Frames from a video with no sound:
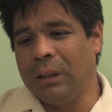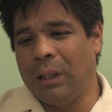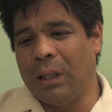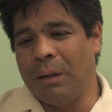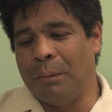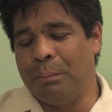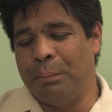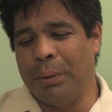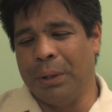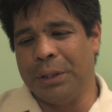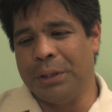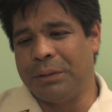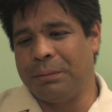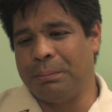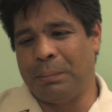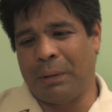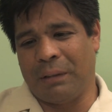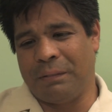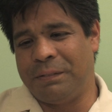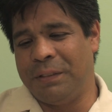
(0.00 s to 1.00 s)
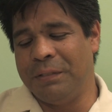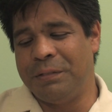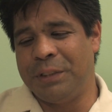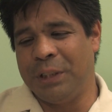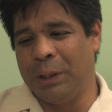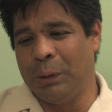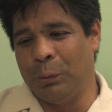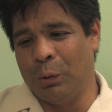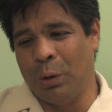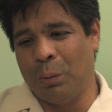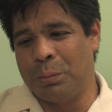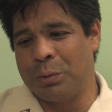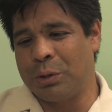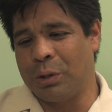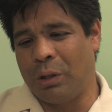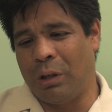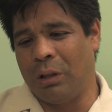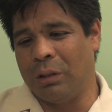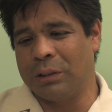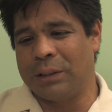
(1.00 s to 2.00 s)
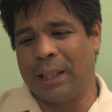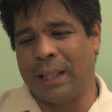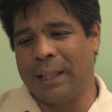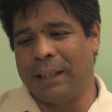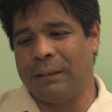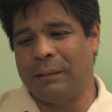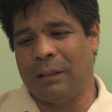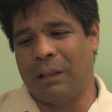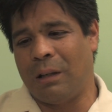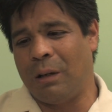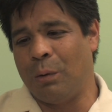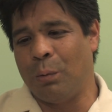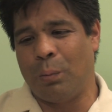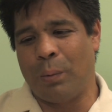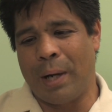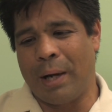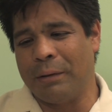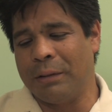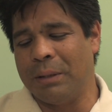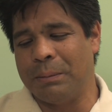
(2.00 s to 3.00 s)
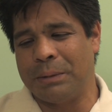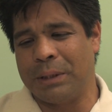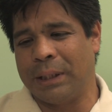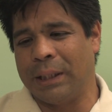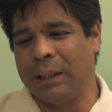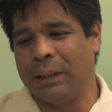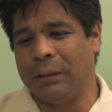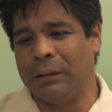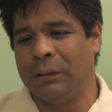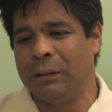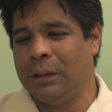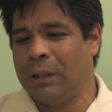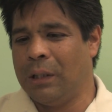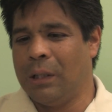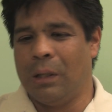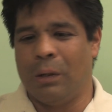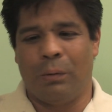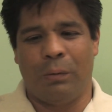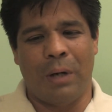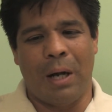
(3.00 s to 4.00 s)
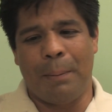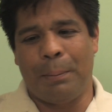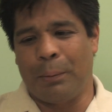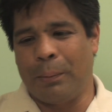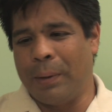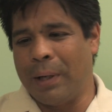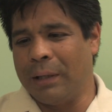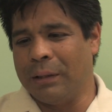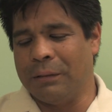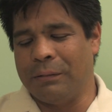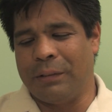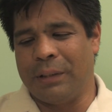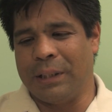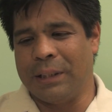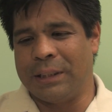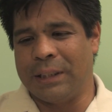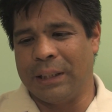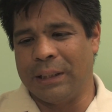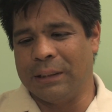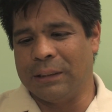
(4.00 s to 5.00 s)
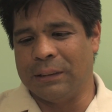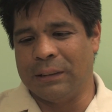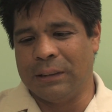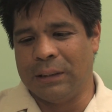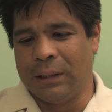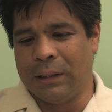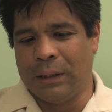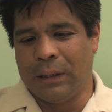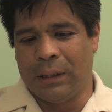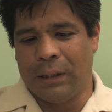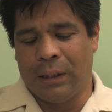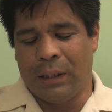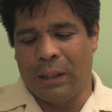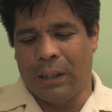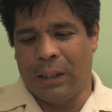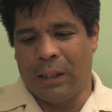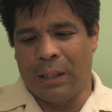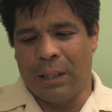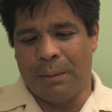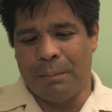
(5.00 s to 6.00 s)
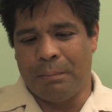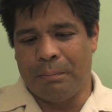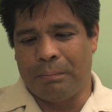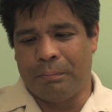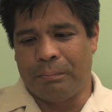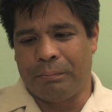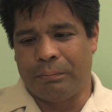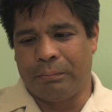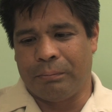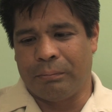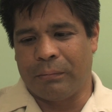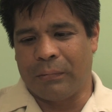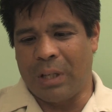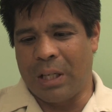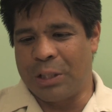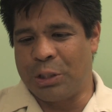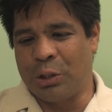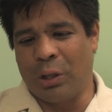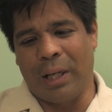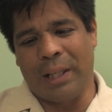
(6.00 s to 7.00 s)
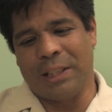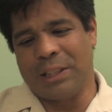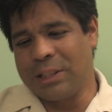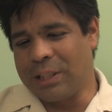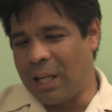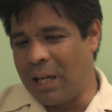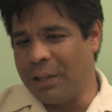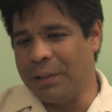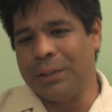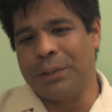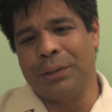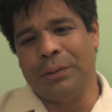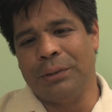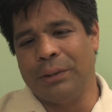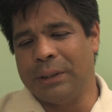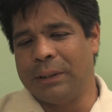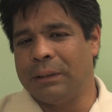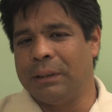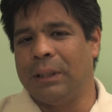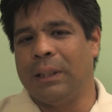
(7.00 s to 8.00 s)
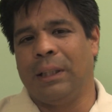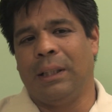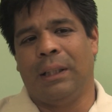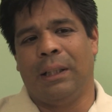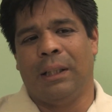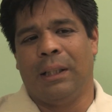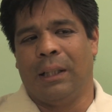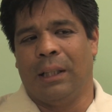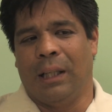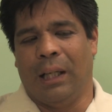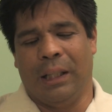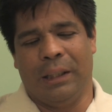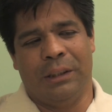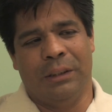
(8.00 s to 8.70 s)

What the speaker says: a bunch, about 15 ropes, all tied, all wound up together, wrapped around the very tail. I tried sawing through it. I